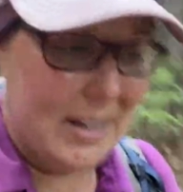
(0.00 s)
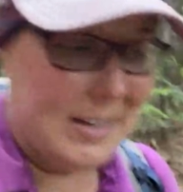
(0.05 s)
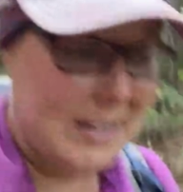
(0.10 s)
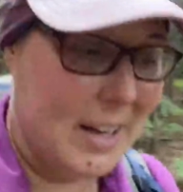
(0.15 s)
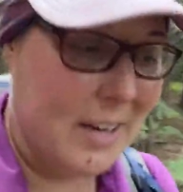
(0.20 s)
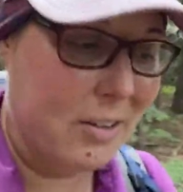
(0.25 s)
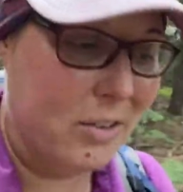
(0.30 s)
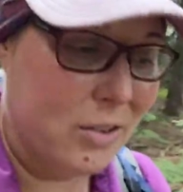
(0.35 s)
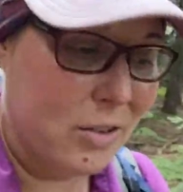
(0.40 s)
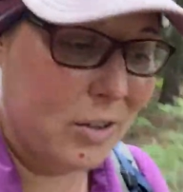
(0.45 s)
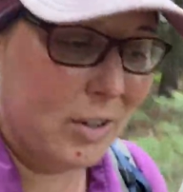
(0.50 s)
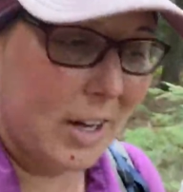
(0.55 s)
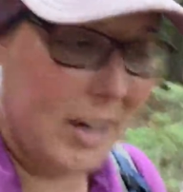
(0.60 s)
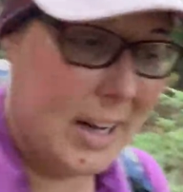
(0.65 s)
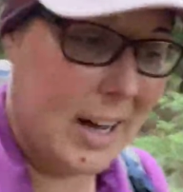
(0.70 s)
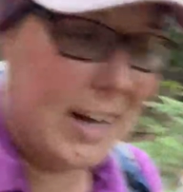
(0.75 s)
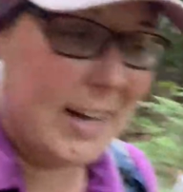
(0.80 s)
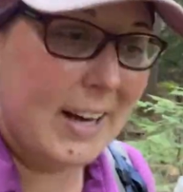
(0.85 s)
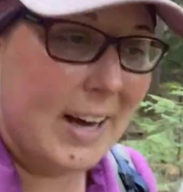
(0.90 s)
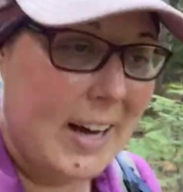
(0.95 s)

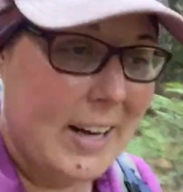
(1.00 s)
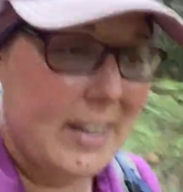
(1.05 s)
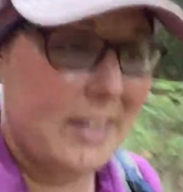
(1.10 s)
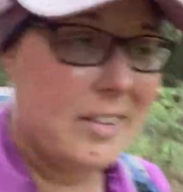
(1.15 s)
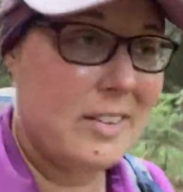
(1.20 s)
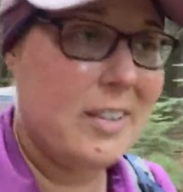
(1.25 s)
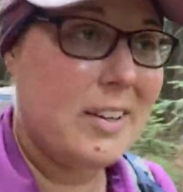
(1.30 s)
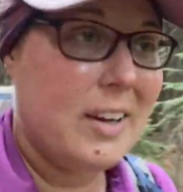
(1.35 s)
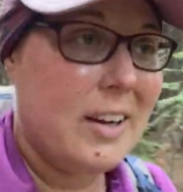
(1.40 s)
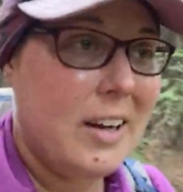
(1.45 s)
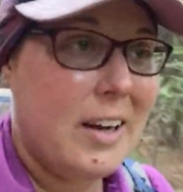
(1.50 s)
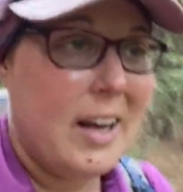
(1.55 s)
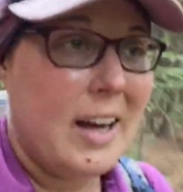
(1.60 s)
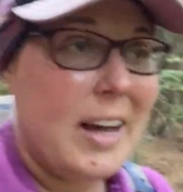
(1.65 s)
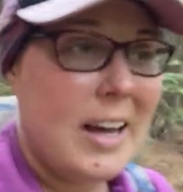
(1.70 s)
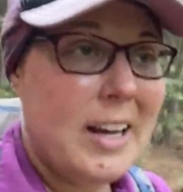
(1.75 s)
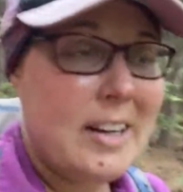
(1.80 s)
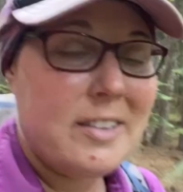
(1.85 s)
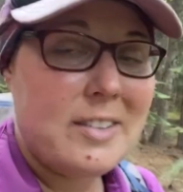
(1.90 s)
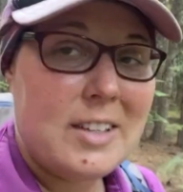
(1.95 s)
Yesterday I hiked
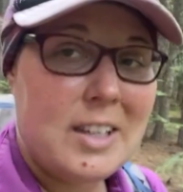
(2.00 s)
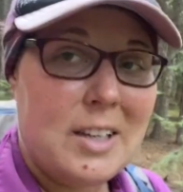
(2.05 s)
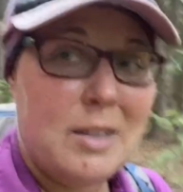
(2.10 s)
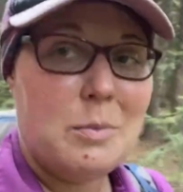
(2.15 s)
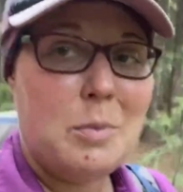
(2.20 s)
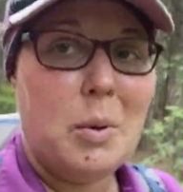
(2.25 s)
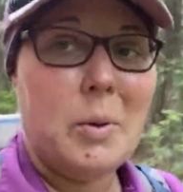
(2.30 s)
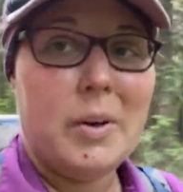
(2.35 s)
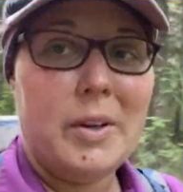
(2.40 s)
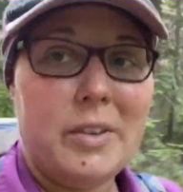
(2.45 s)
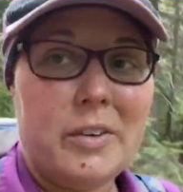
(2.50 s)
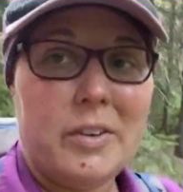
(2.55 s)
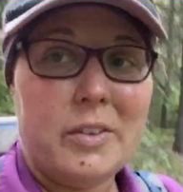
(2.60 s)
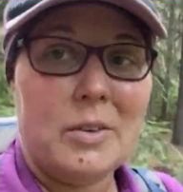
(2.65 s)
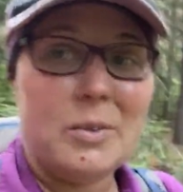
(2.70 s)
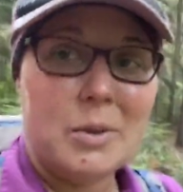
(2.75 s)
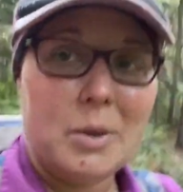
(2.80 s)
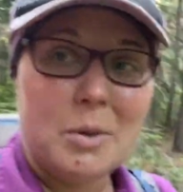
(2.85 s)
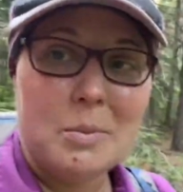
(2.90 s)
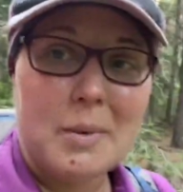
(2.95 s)

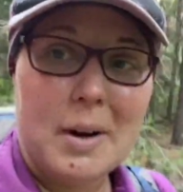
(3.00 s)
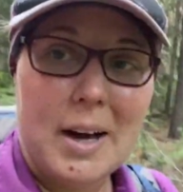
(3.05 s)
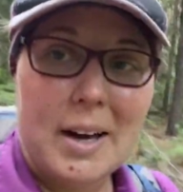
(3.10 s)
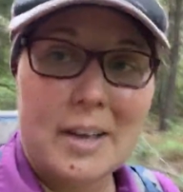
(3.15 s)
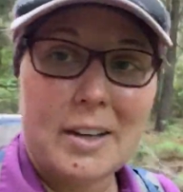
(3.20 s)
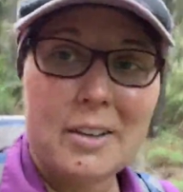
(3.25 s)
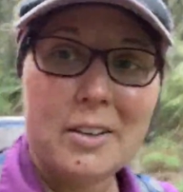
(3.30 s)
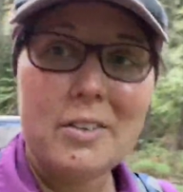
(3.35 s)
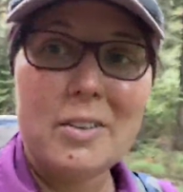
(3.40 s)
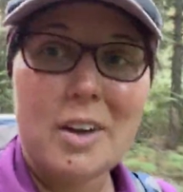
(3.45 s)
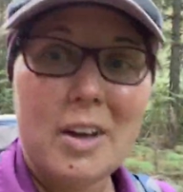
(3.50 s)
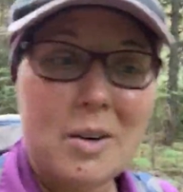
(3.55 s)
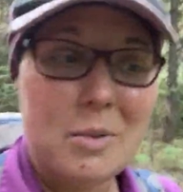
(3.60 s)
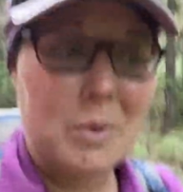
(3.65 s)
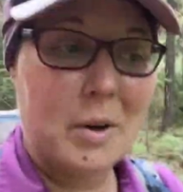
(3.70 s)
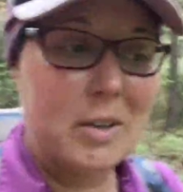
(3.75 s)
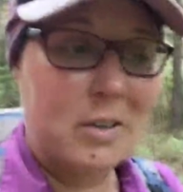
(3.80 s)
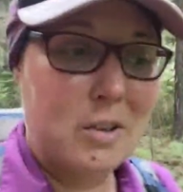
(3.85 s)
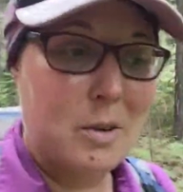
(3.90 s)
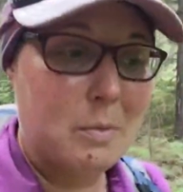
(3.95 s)
18.0 miles and
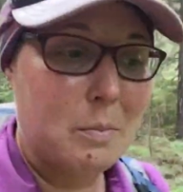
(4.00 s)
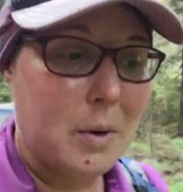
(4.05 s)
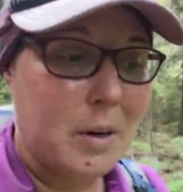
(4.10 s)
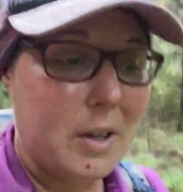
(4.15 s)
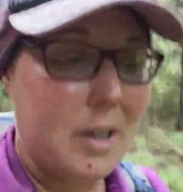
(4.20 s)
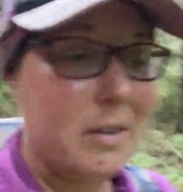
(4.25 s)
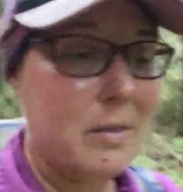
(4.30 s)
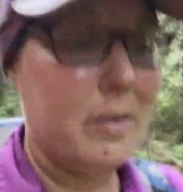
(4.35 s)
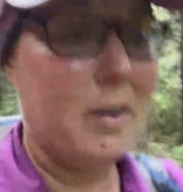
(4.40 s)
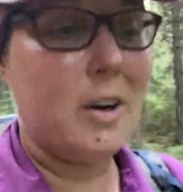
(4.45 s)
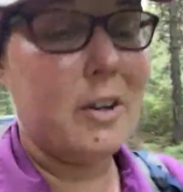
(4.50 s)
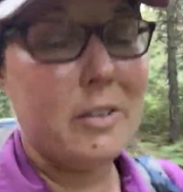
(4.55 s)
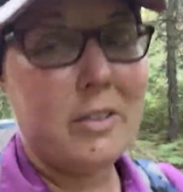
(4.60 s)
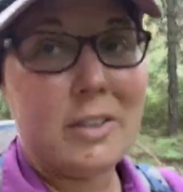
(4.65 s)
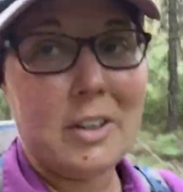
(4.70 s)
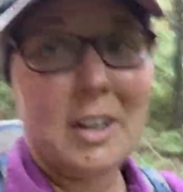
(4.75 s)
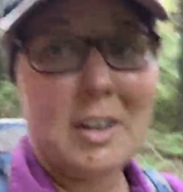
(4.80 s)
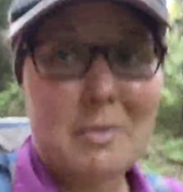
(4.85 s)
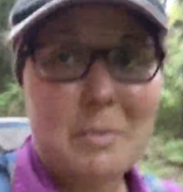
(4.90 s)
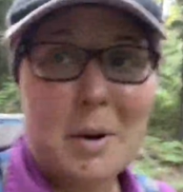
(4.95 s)
went to Burney Falls
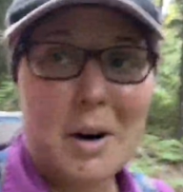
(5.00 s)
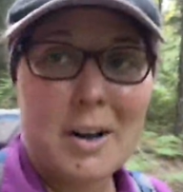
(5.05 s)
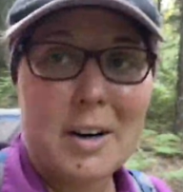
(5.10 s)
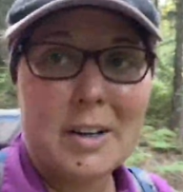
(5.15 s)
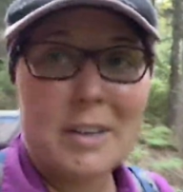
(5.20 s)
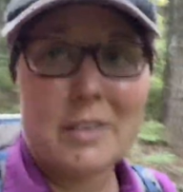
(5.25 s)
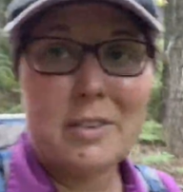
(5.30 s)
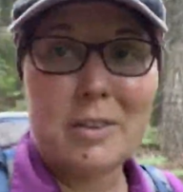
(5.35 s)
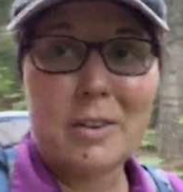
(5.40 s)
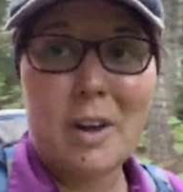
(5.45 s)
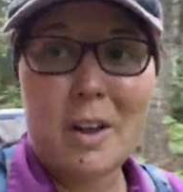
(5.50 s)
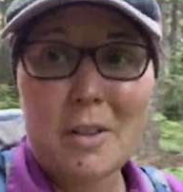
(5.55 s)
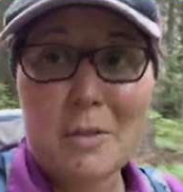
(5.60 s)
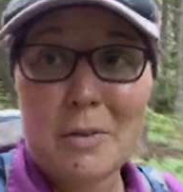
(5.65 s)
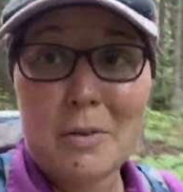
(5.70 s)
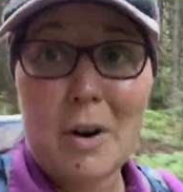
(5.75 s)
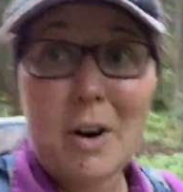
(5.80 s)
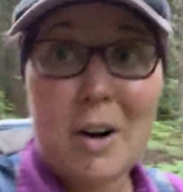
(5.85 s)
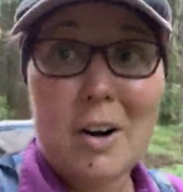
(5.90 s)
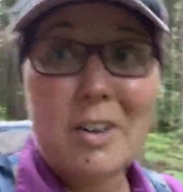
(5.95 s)
State Park and saw the
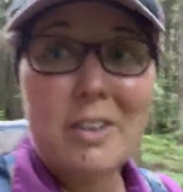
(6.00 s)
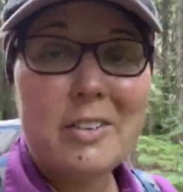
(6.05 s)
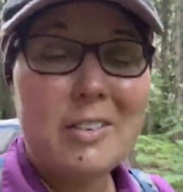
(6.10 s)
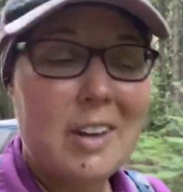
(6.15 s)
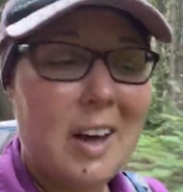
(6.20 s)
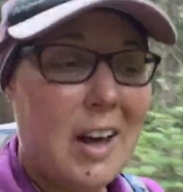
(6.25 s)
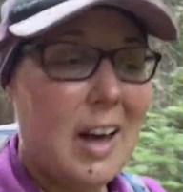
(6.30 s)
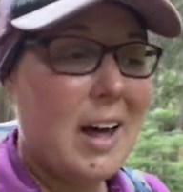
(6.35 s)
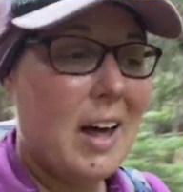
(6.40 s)
falls.